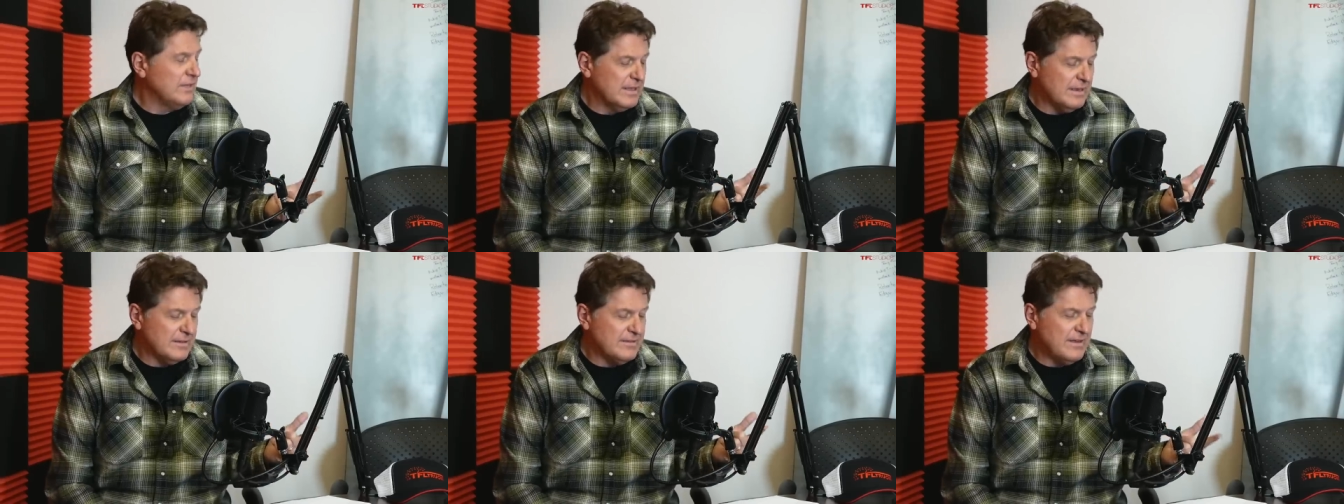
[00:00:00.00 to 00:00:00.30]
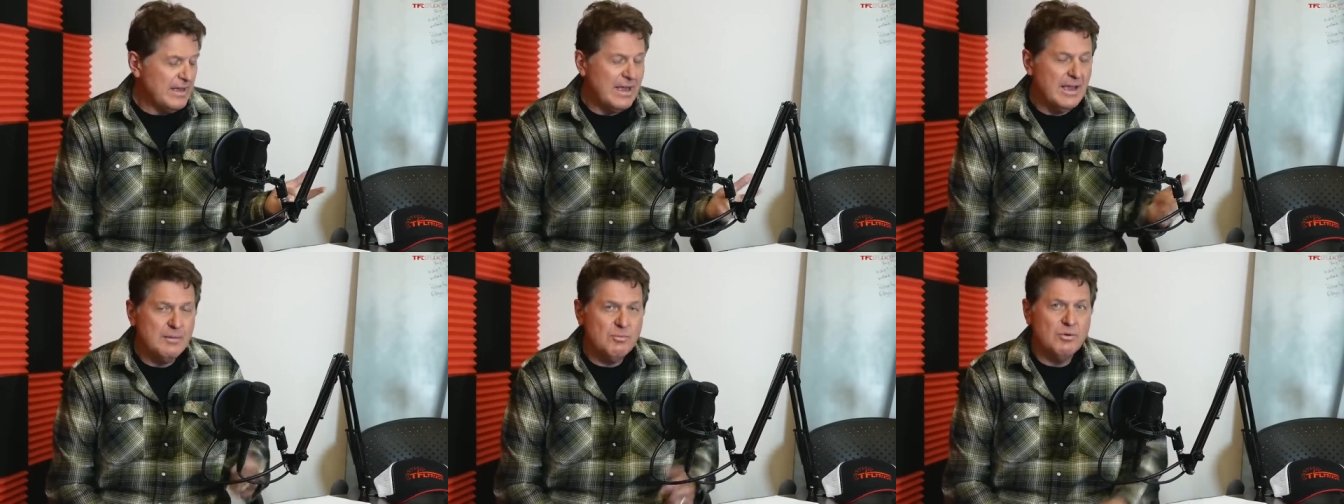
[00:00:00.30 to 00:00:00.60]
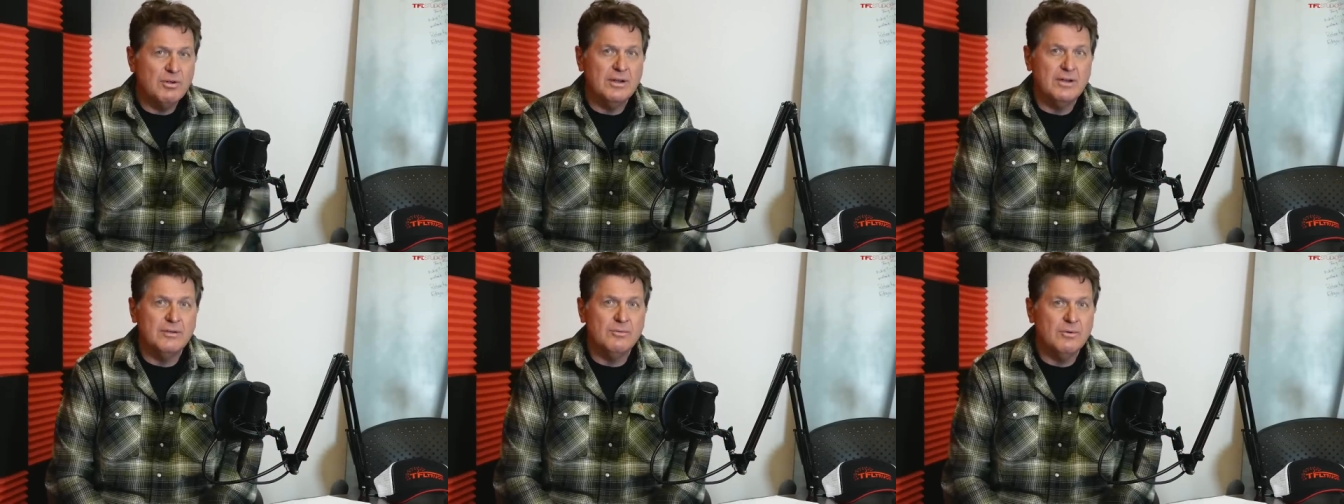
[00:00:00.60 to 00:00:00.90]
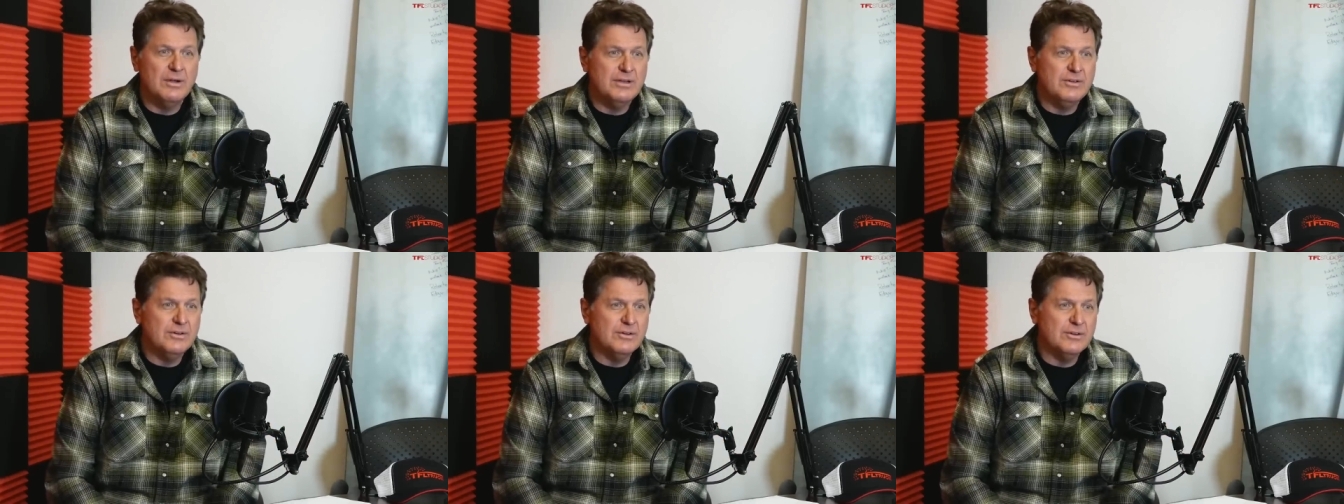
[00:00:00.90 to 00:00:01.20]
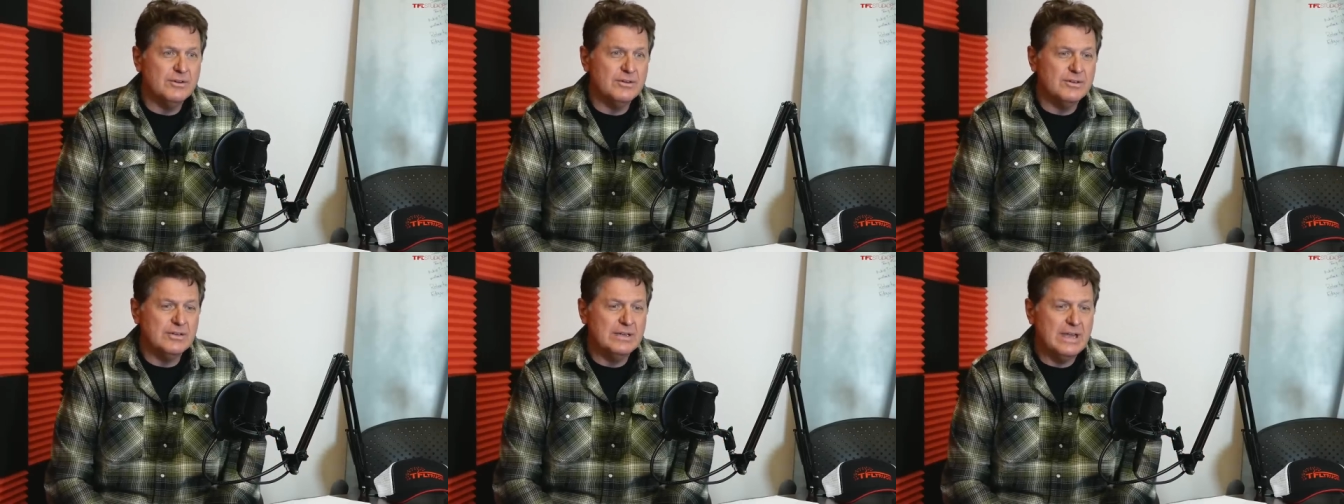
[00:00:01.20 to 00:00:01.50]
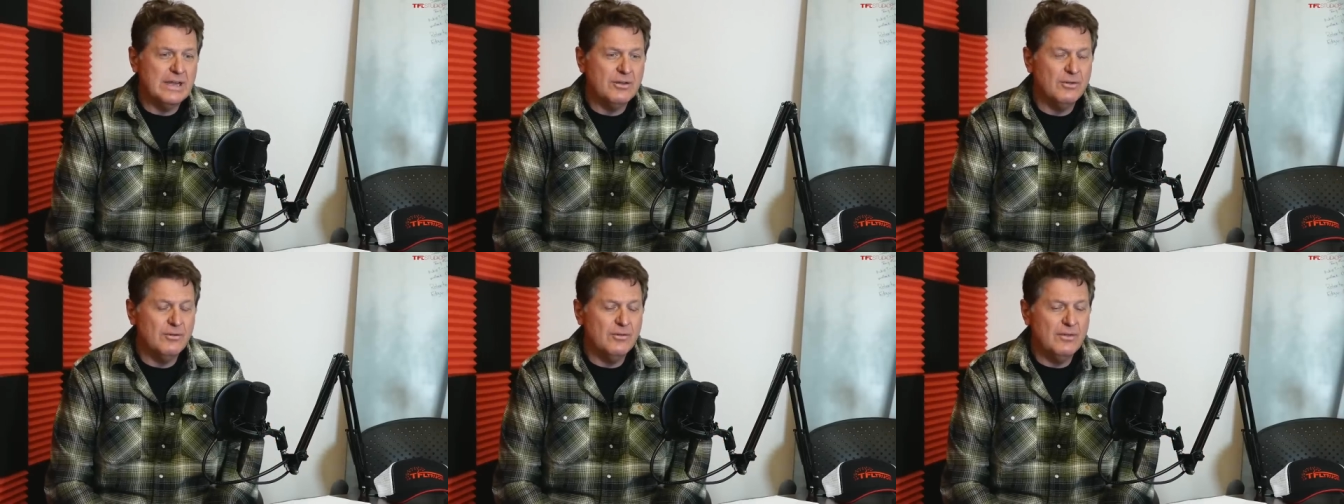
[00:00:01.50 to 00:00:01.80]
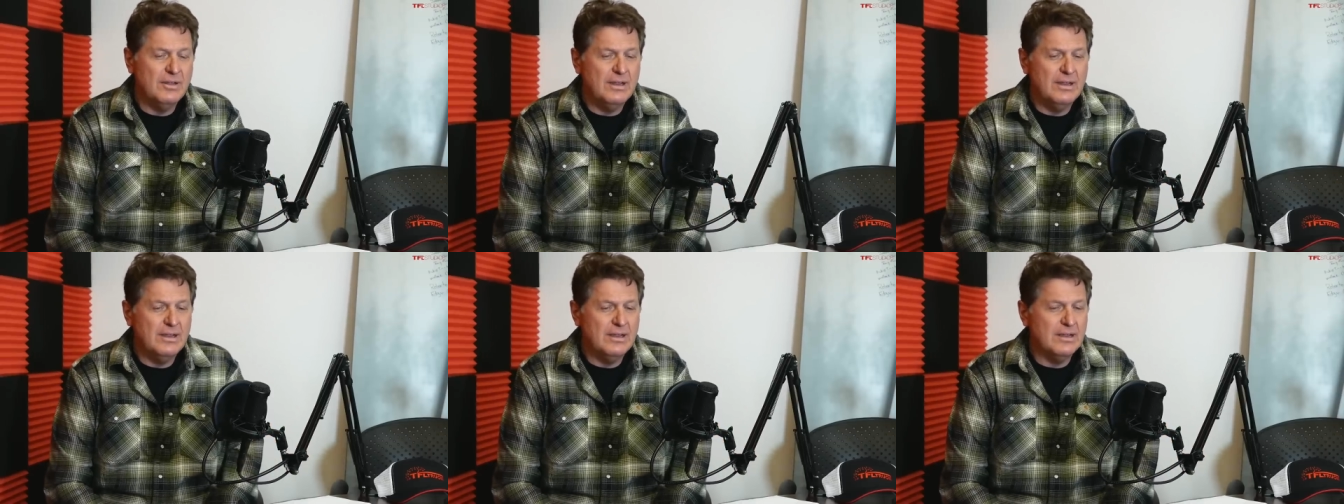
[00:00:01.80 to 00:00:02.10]
at a time when, when you're not
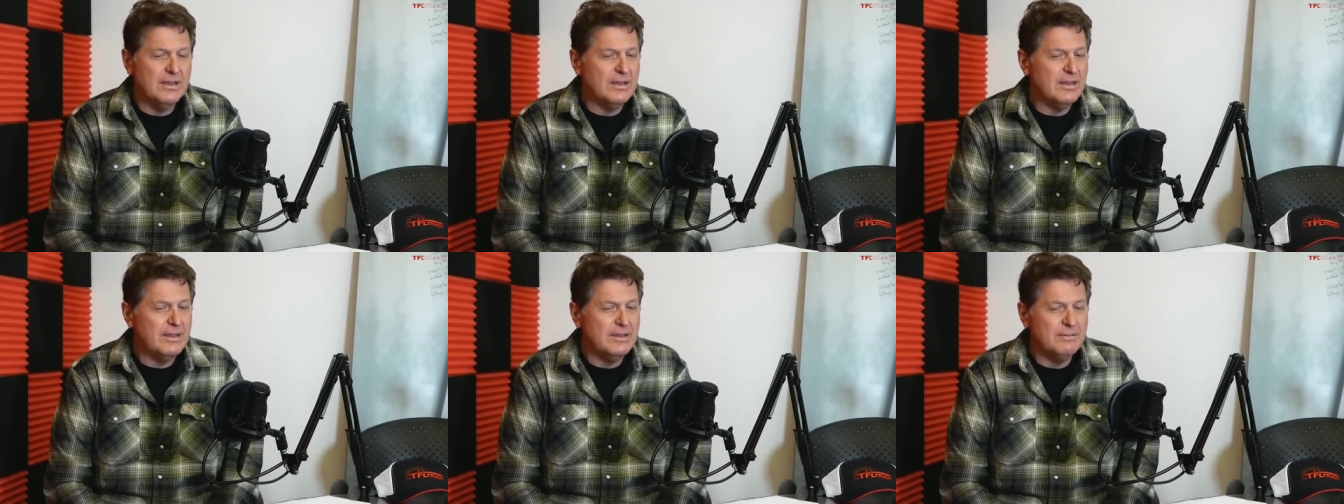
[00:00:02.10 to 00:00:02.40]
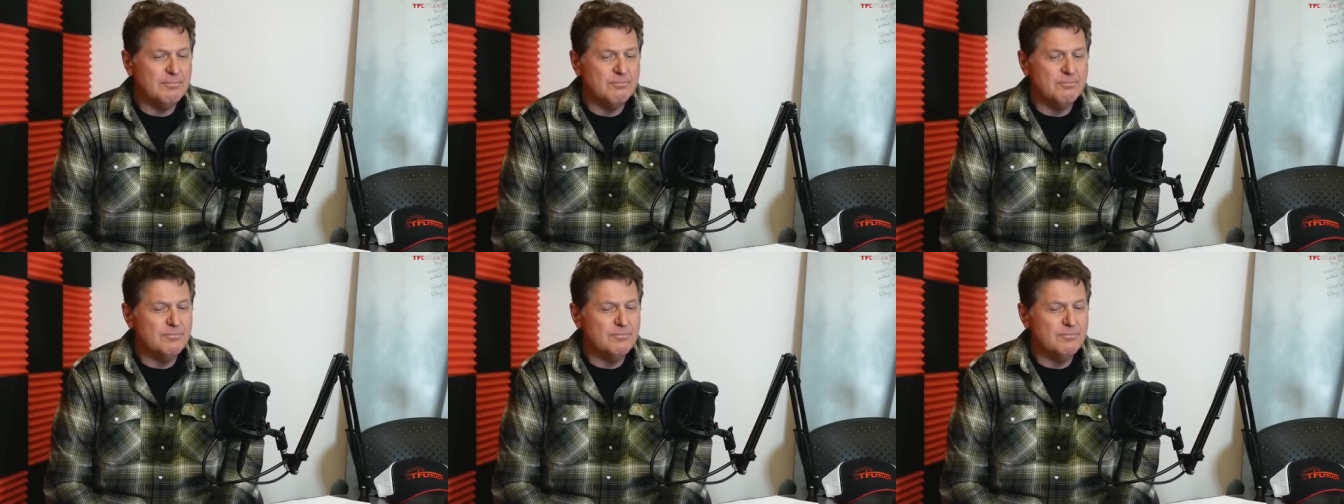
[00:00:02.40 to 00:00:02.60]
only um,